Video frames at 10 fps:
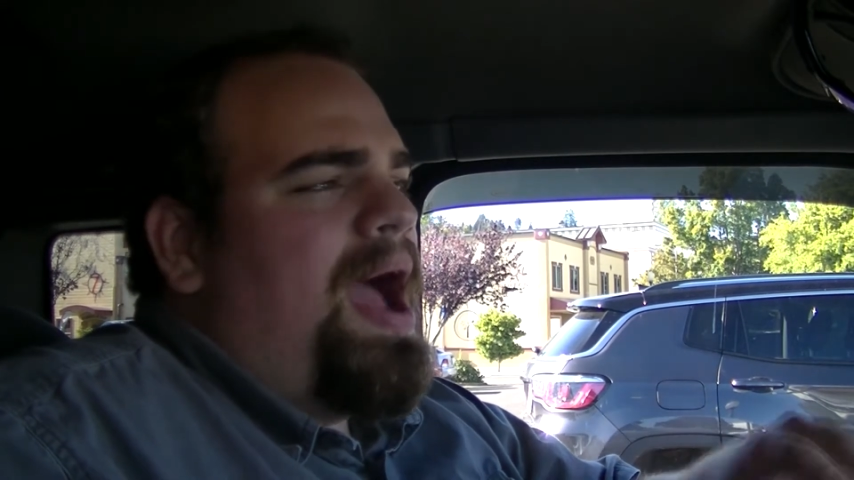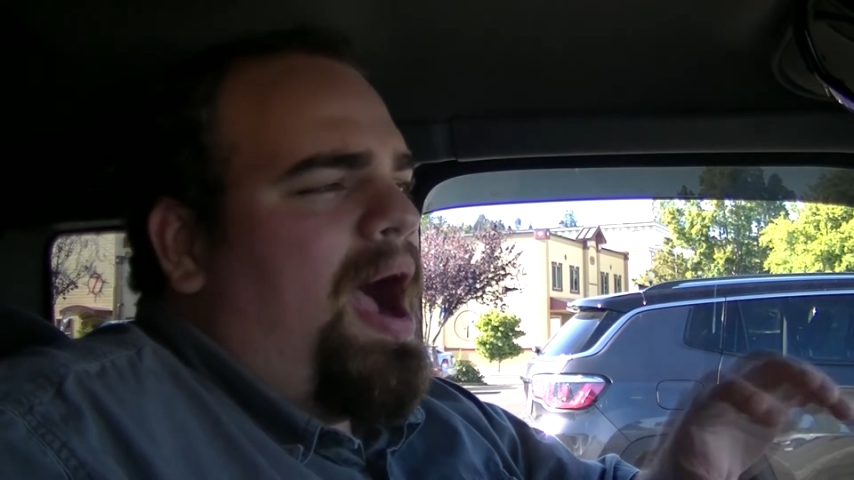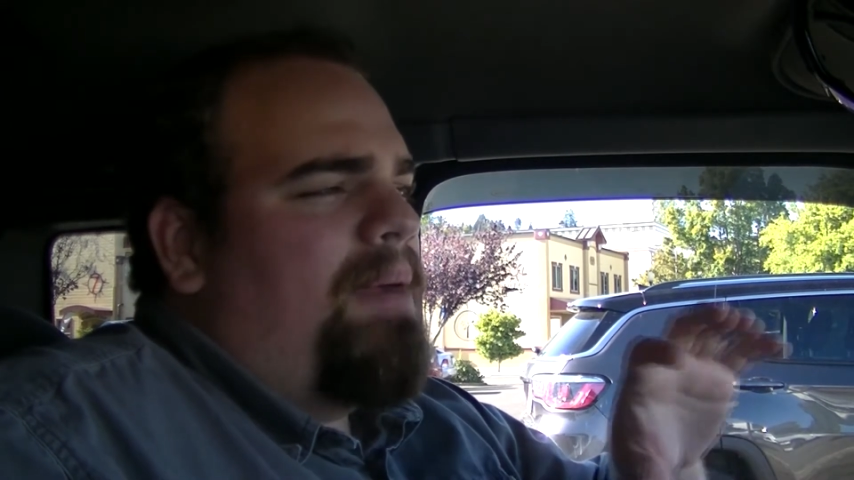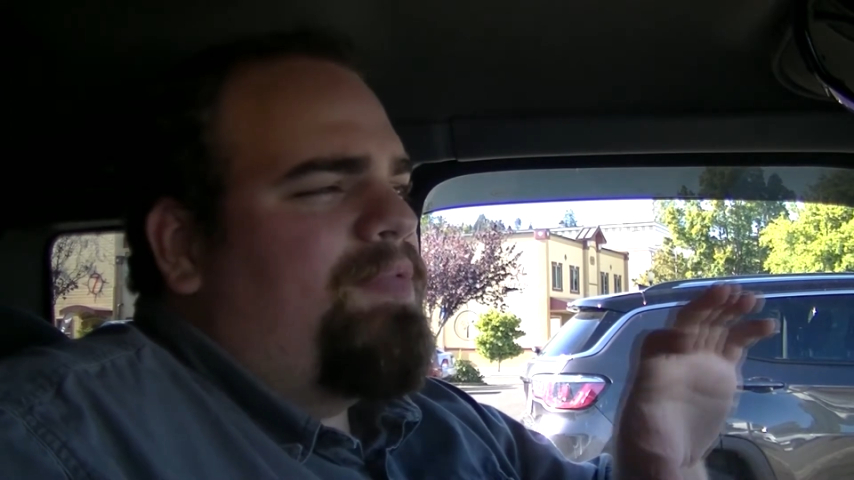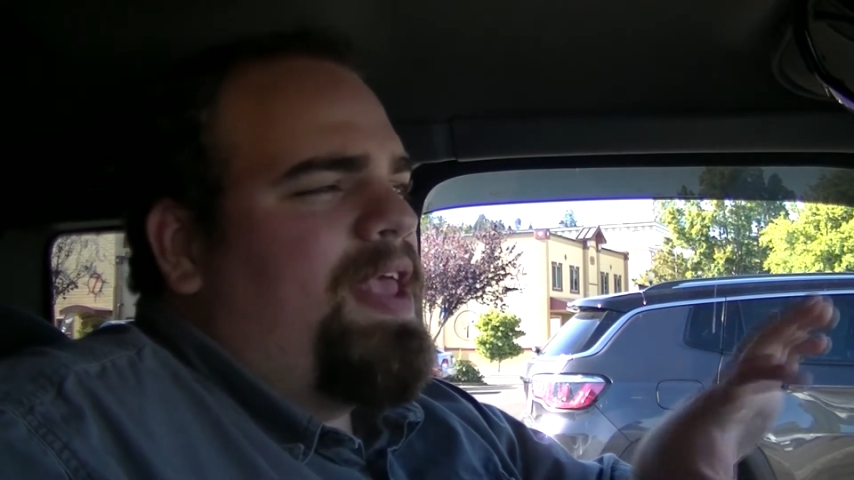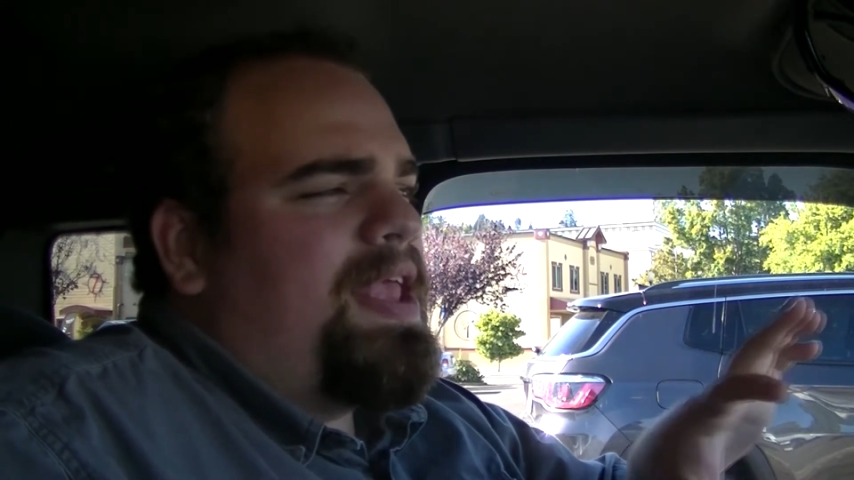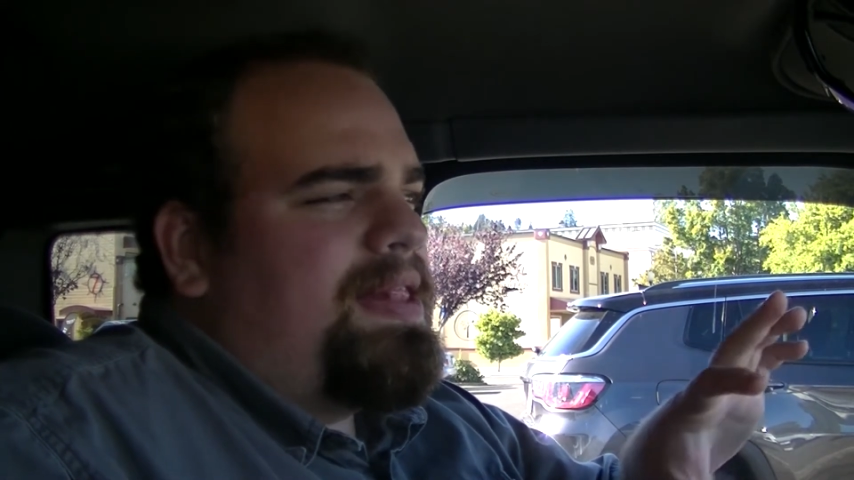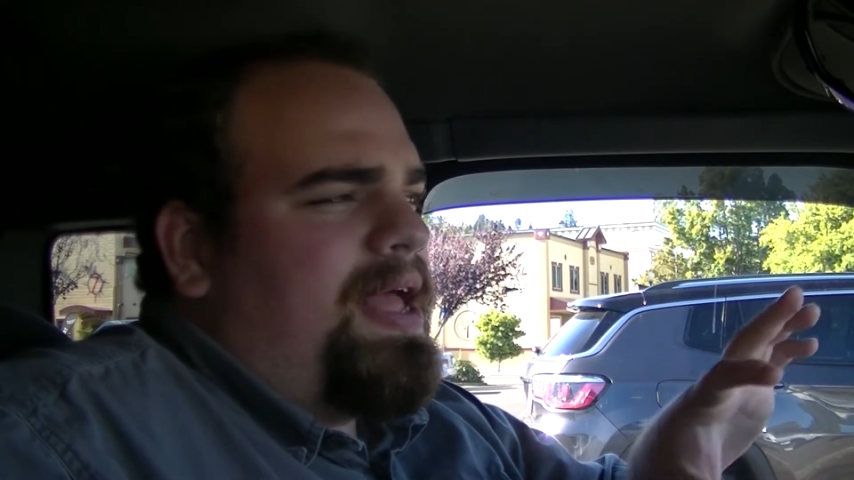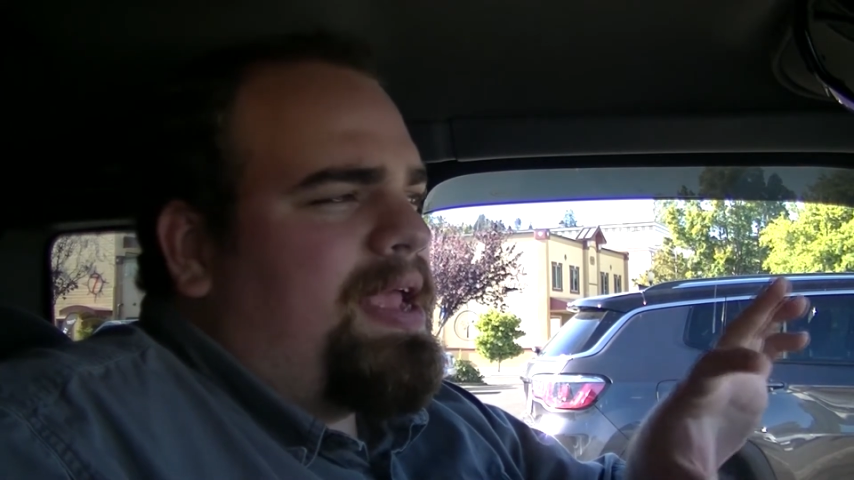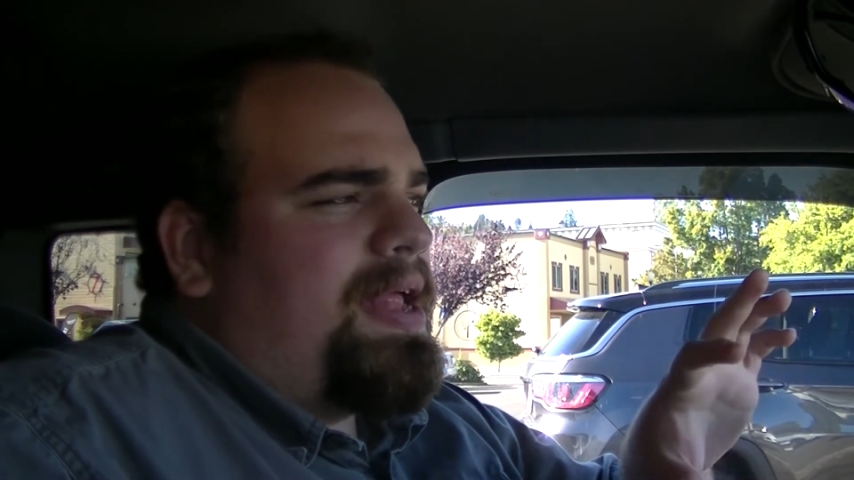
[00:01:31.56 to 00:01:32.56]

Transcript: I'm thinking like